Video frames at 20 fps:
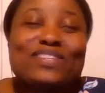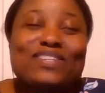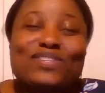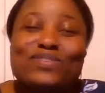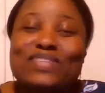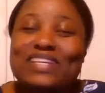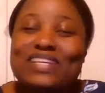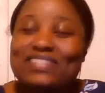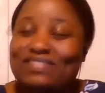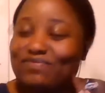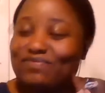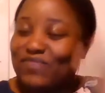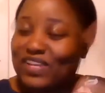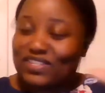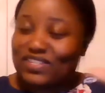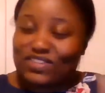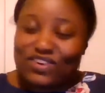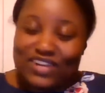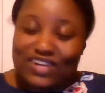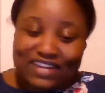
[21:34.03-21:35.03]
So they
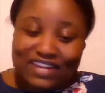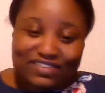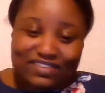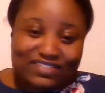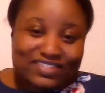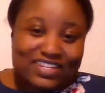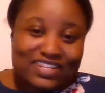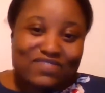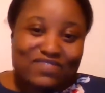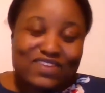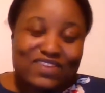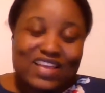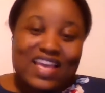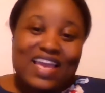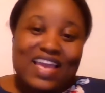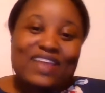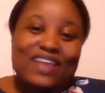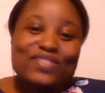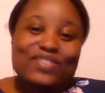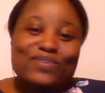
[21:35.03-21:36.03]
fix all kind of stuff,
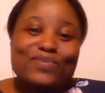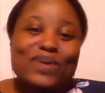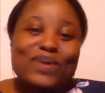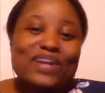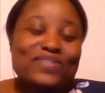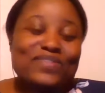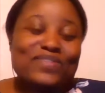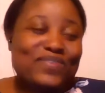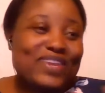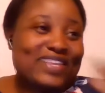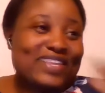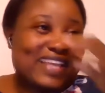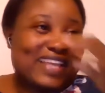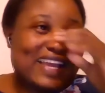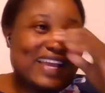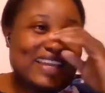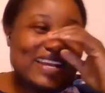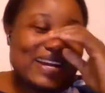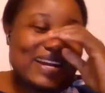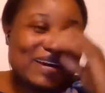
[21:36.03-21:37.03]
and the one thing
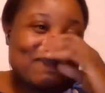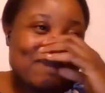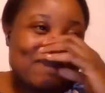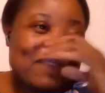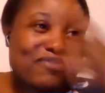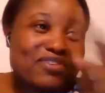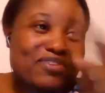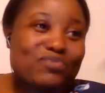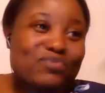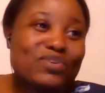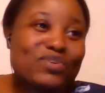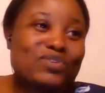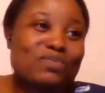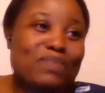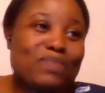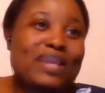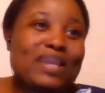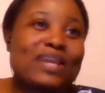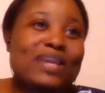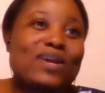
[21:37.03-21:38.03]
that my friend went to
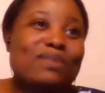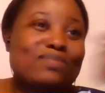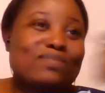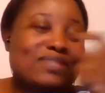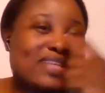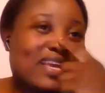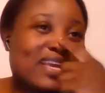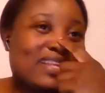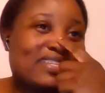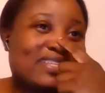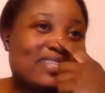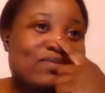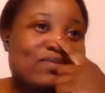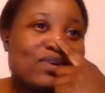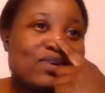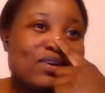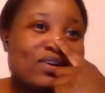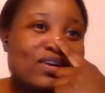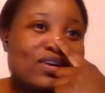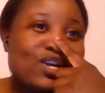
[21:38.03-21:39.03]
pick it up said, he said,
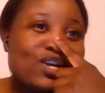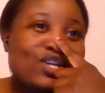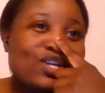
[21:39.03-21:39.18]
well,